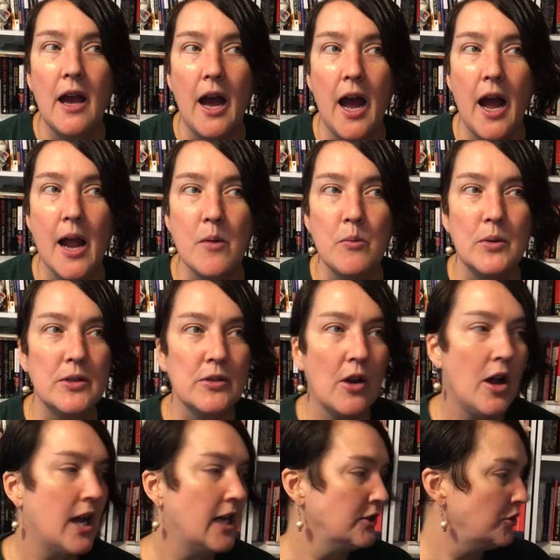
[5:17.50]
I will
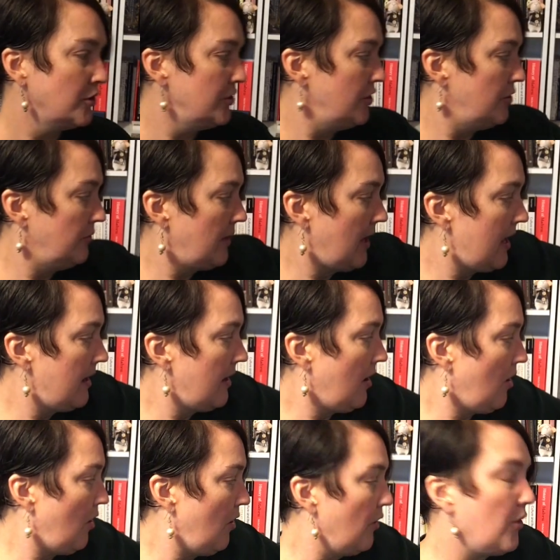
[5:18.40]
caution you that
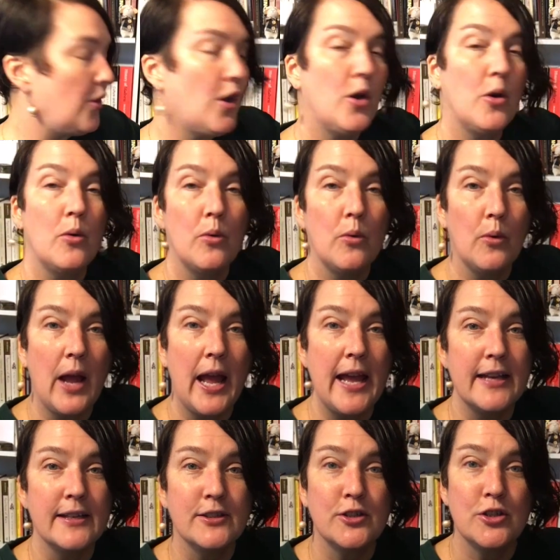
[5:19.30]
although
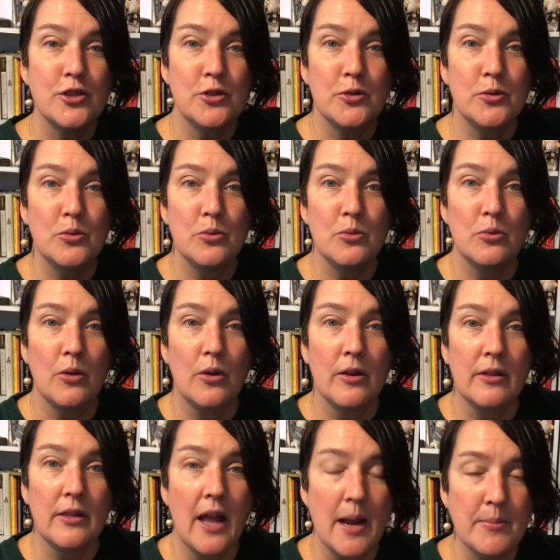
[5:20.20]
ASU
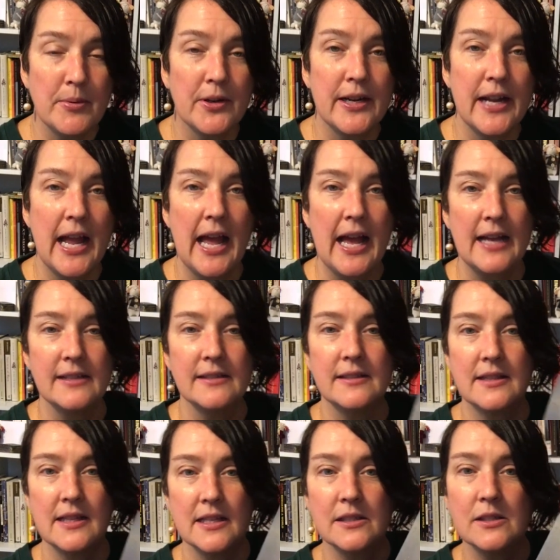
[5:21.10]
Library
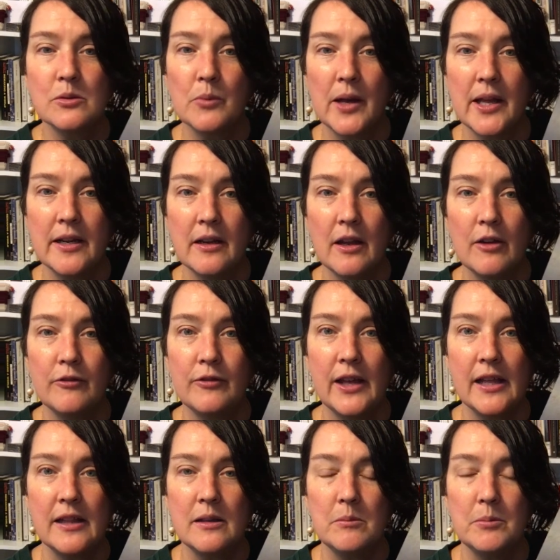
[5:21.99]
has this one
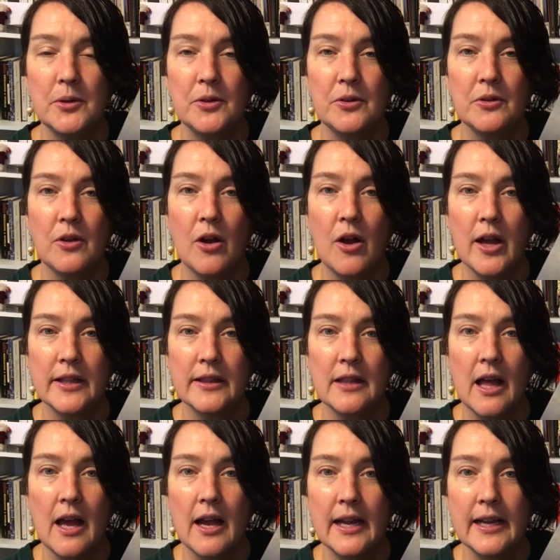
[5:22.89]
available
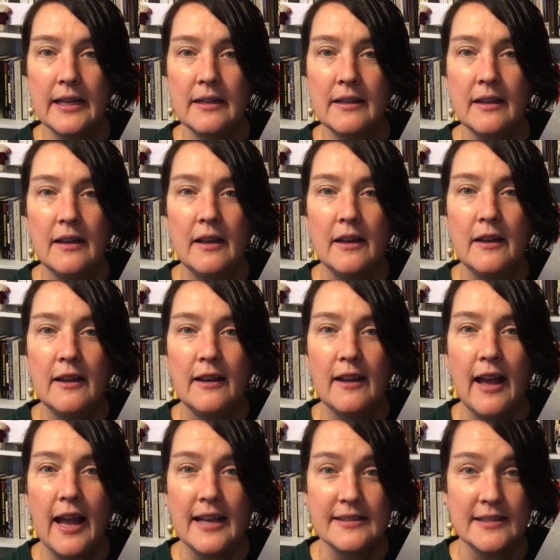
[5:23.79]
online
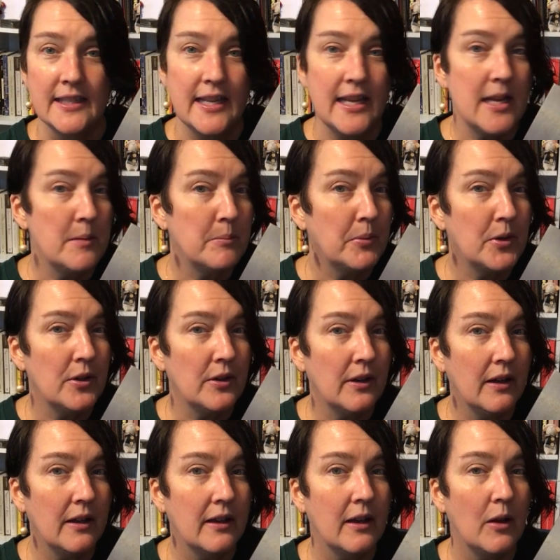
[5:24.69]
as an
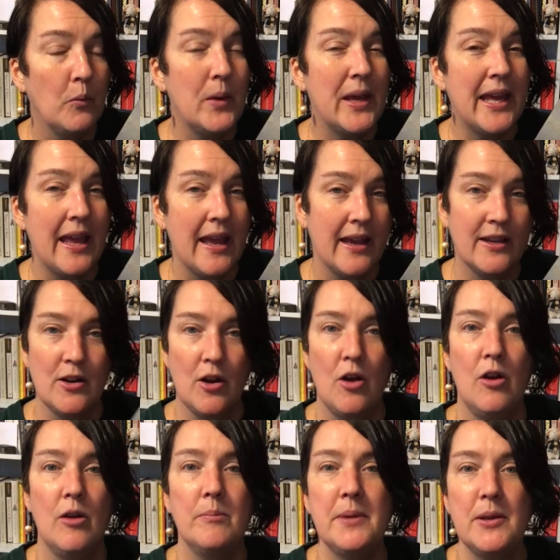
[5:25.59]
ebook, we can't
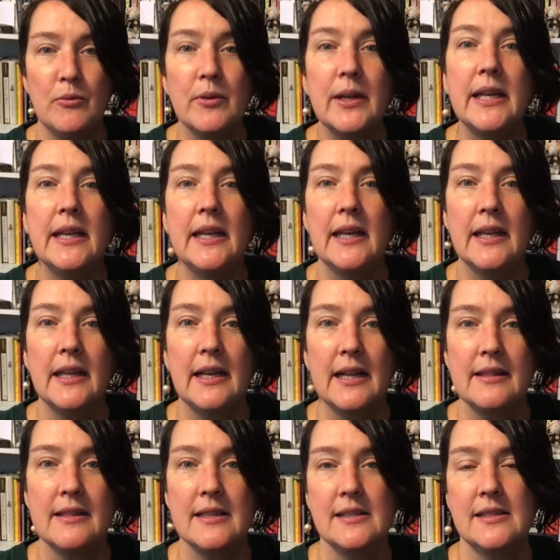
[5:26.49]
all be reading
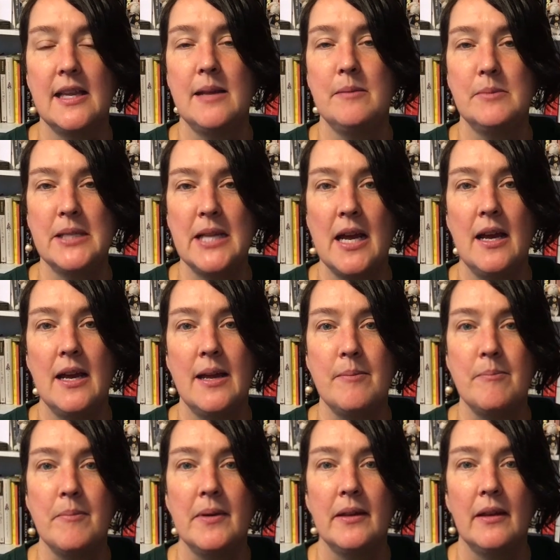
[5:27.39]
it at the same
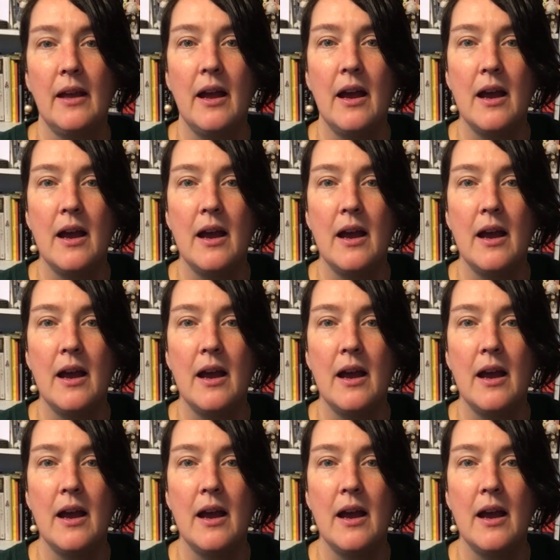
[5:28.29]
time.